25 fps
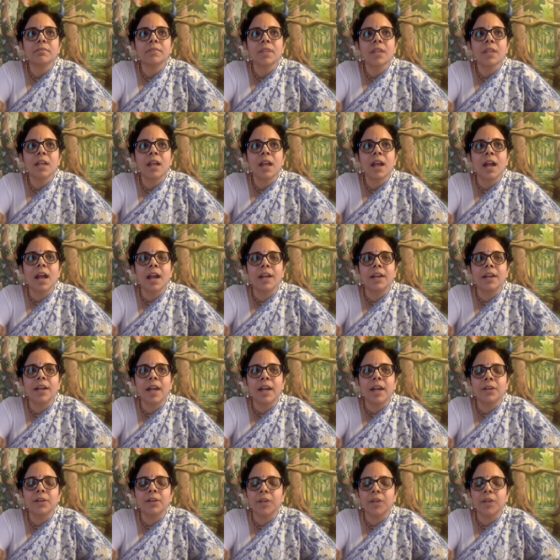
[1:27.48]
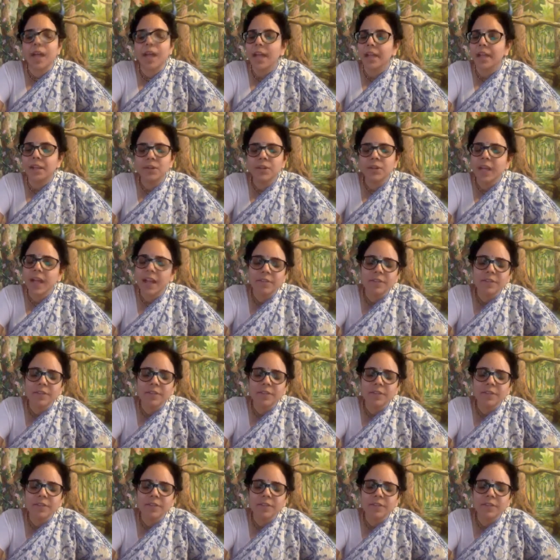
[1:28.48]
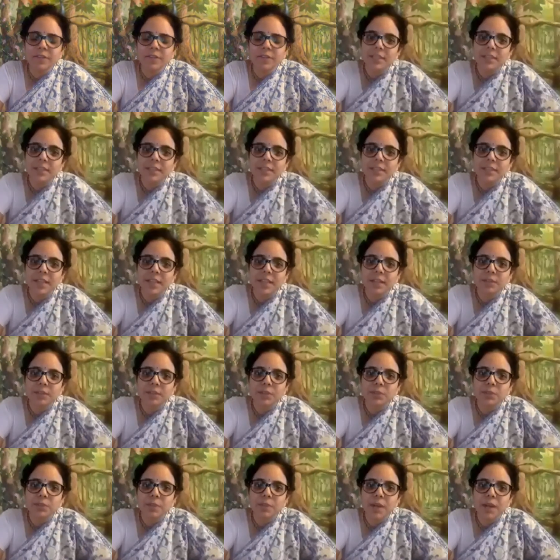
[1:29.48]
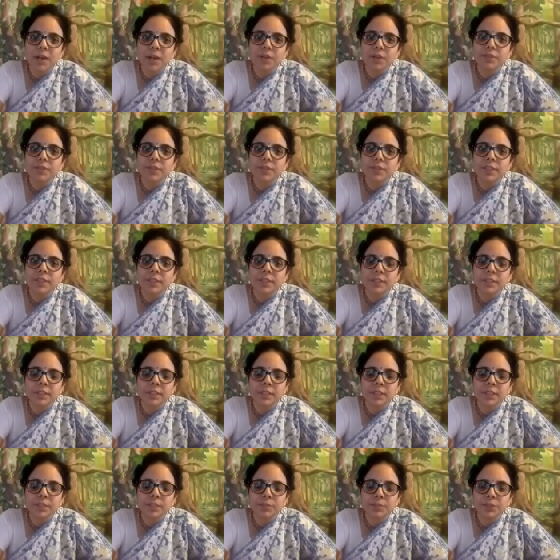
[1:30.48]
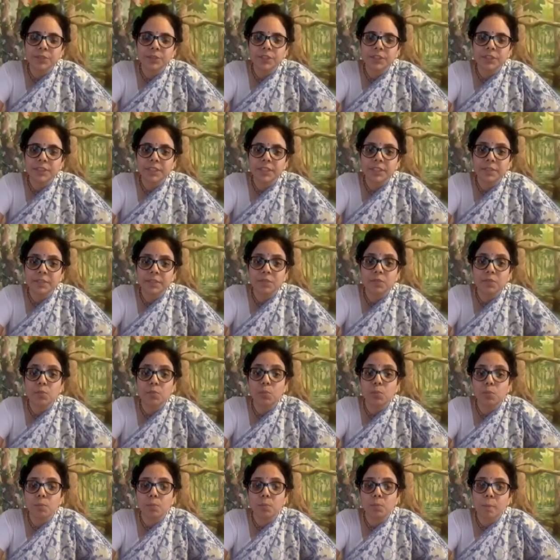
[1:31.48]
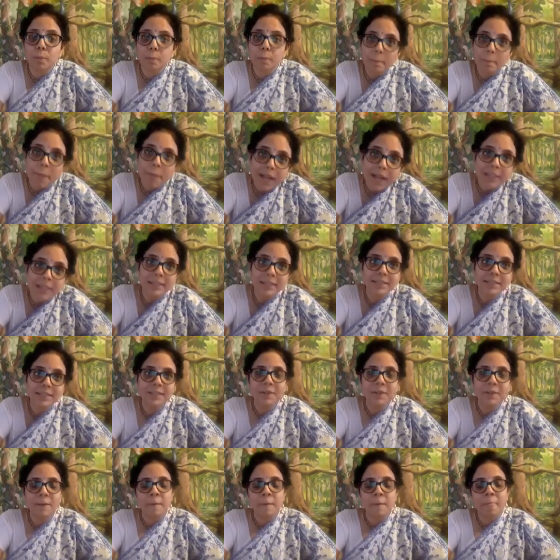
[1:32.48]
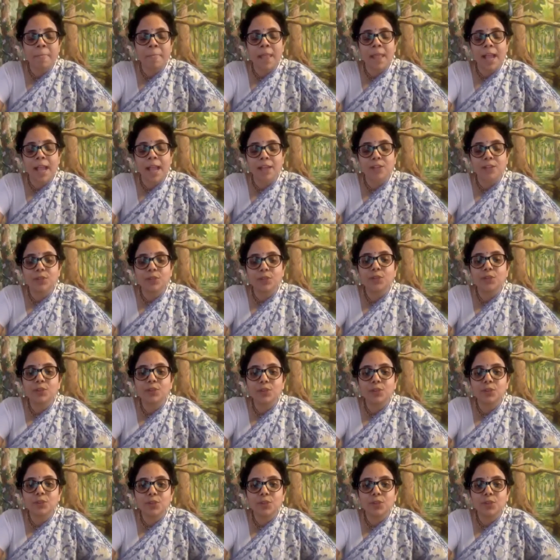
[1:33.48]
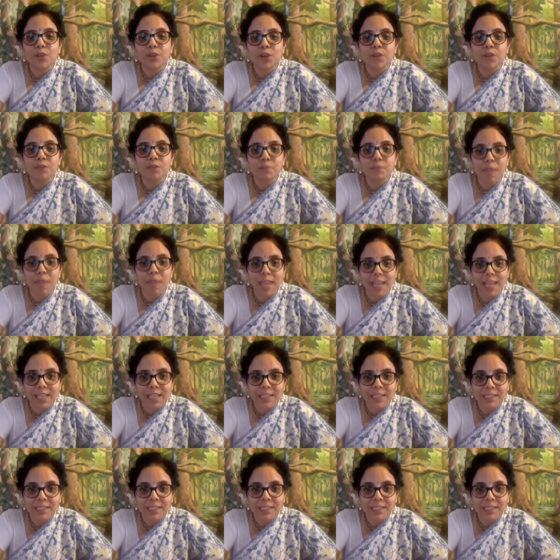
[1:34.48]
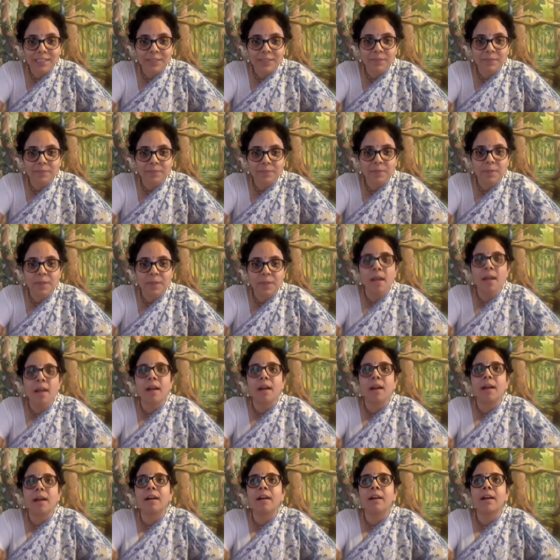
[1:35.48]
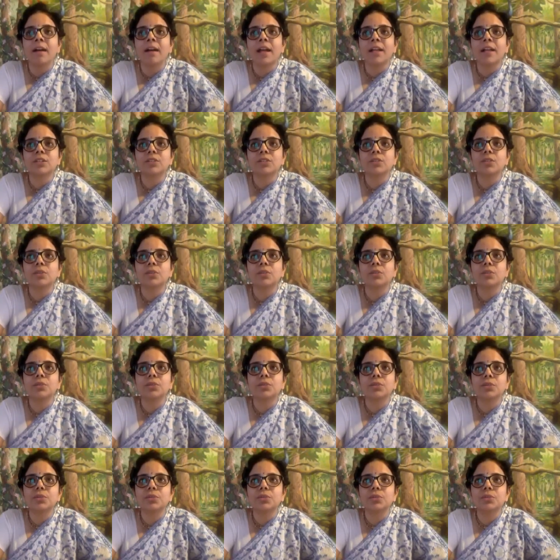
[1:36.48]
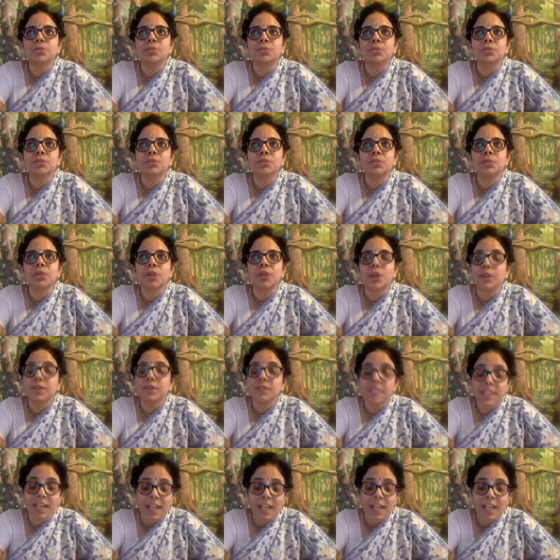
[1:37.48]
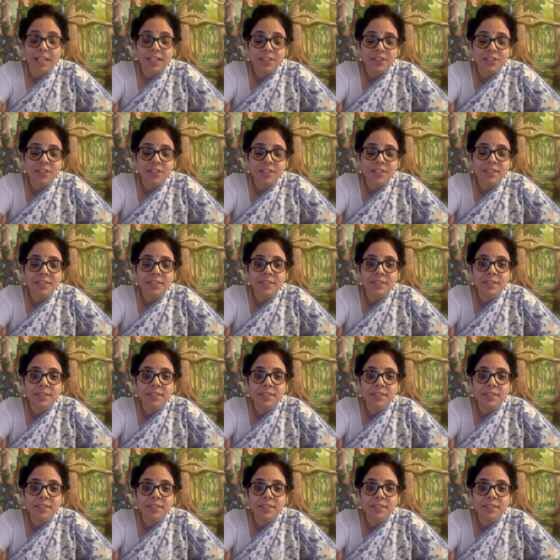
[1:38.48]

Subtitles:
I don't have any regrets that I was part of a community, but had to go through a lot of pains, had to go through a lot of challenges.